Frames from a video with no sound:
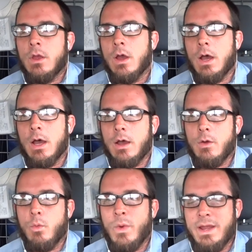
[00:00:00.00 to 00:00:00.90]

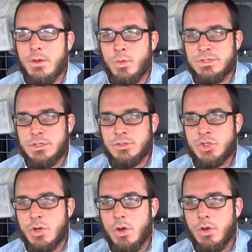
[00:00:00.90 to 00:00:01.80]
uh, when it was
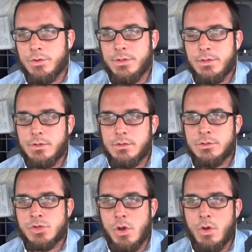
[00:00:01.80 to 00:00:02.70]
installed.
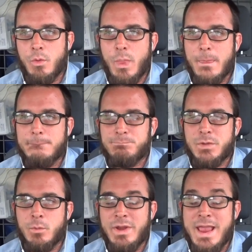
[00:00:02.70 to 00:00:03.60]
So
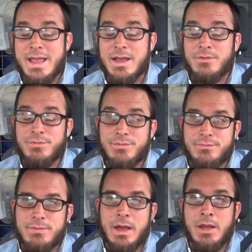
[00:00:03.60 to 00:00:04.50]
we have,
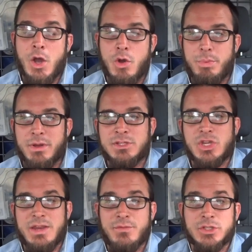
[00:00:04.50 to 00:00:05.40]
I hope, a
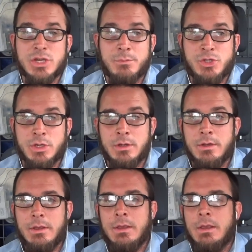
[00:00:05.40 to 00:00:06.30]
safe assumption,
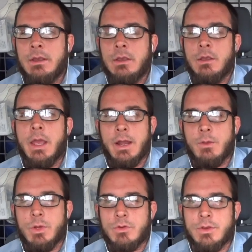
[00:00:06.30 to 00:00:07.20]
and I
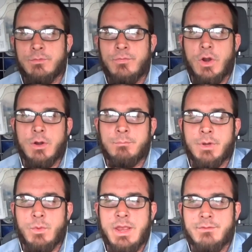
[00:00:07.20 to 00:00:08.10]
will confirm,
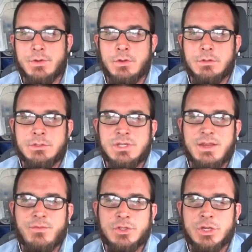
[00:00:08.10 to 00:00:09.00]
but we have a
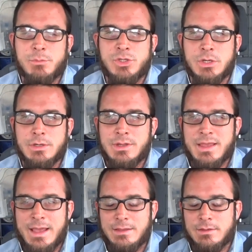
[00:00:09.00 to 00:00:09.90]
safe assumption
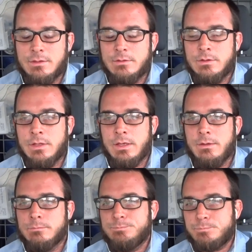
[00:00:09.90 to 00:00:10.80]
that the
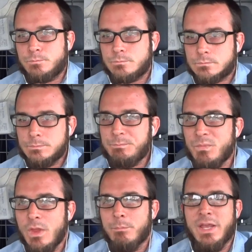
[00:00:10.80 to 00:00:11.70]

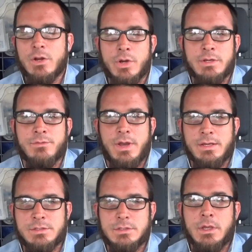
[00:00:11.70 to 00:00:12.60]
metering
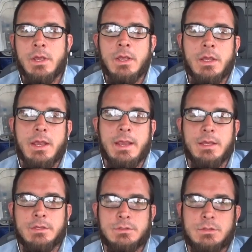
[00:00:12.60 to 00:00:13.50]
device
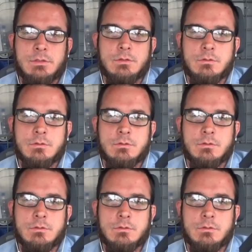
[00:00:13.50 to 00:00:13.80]
is